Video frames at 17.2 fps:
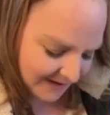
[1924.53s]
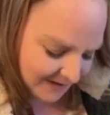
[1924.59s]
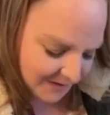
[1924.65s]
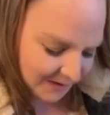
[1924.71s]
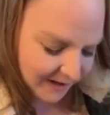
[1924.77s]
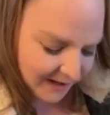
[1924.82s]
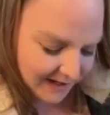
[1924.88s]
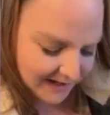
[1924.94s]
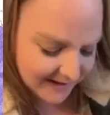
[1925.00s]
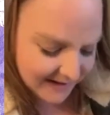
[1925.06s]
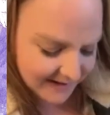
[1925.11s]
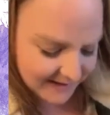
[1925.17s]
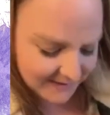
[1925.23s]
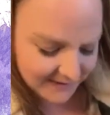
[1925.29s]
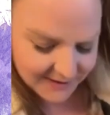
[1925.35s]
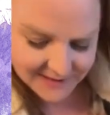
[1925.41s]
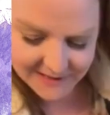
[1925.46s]
You like
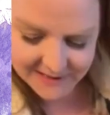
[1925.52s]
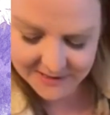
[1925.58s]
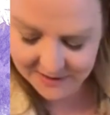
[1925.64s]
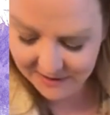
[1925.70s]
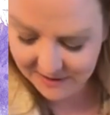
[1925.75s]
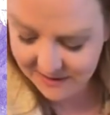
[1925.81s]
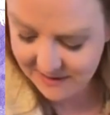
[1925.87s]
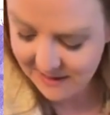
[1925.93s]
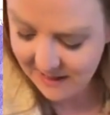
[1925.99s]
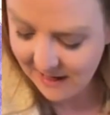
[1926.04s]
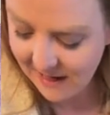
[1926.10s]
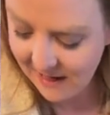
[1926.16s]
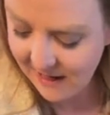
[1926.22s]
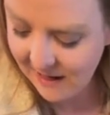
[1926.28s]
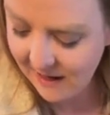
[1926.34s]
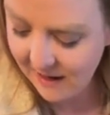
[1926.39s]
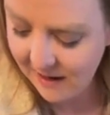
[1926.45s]
the conversation hearts.
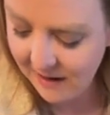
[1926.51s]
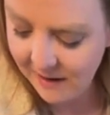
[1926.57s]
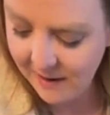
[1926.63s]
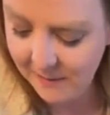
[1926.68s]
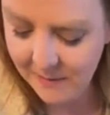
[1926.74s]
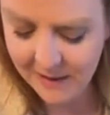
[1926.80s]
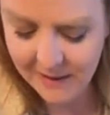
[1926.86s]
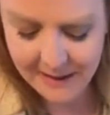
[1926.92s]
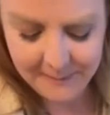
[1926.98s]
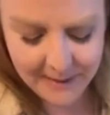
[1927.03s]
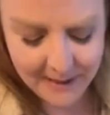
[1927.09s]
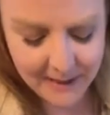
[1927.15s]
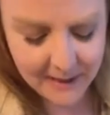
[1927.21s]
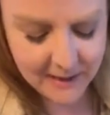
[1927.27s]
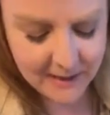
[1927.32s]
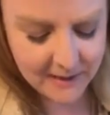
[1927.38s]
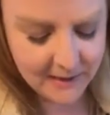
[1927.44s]
They
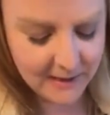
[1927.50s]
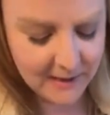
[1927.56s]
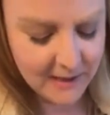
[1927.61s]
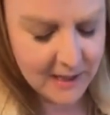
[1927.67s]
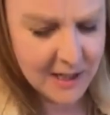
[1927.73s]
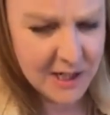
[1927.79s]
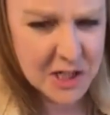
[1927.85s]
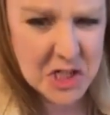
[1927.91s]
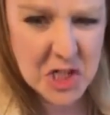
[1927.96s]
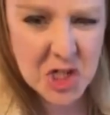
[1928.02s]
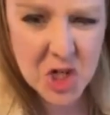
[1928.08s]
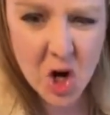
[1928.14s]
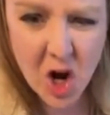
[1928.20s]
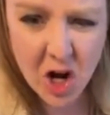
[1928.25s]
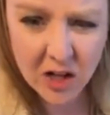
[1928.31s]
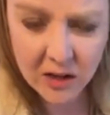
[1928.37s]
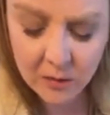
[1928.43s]
make
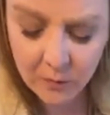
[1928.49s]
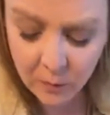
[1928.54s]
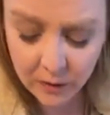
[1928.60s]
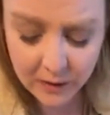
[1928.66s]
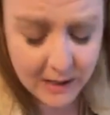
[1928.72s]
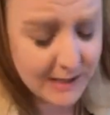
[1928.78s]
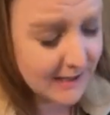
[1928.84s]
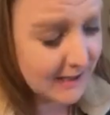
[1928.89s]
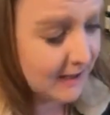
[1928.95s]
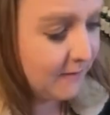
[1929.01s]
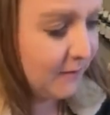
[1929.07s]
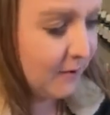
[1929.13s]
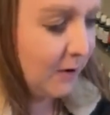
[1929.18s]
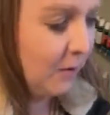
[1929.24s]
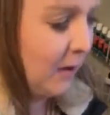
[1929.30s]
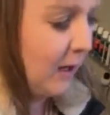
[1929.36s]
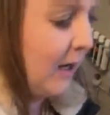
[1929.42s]
chocolate, or they
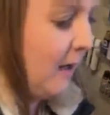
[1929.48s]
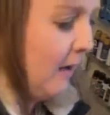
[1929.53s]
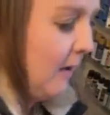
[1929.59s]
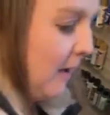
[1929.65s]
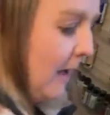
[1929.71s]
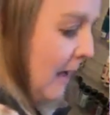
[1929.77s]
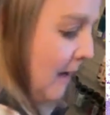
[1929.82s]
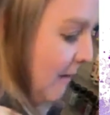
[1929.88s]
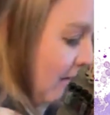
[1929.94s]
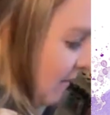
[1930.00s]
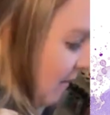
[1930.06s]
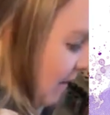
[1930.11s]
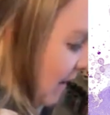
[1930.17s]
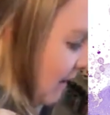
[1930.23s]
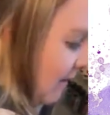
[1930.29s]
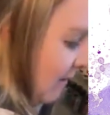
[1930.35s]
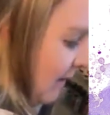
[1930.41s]
did for a while.
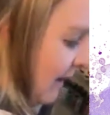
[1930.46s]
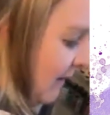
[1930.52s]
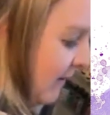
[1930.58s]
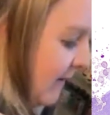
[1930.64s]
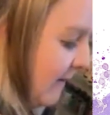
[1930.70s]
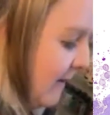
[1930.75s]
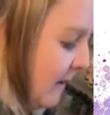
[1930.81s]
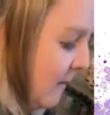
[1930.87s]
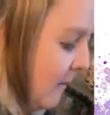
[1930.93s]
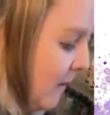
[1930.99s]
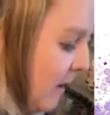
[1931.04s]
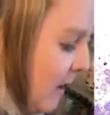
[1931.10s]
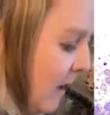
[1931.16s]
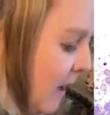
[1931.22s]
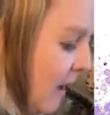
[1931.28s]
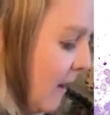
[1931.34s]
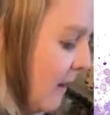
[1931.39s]
Haven't seen them.
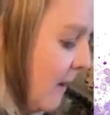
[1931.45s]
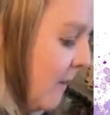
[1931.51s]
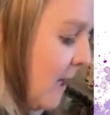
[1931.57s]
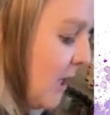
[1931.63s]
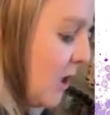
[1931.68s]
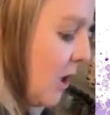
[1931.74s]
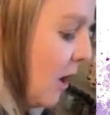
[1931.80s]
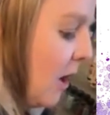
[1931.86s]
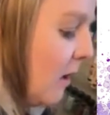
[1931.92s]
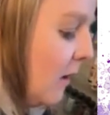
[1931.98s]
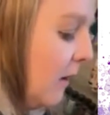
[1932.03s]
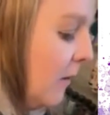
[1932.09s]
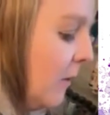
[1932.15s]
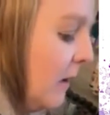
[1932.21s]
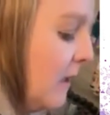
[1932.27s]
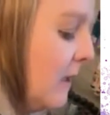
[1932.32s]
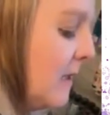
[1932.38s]
They make
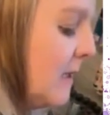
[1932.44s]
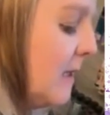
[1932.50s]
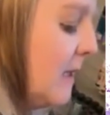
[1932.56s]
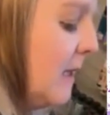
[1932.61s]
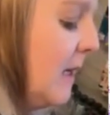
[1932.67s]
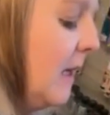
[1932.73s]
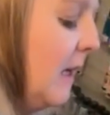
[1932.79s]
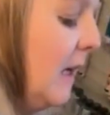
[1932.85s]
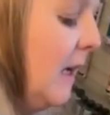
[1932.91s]
chocolate ones.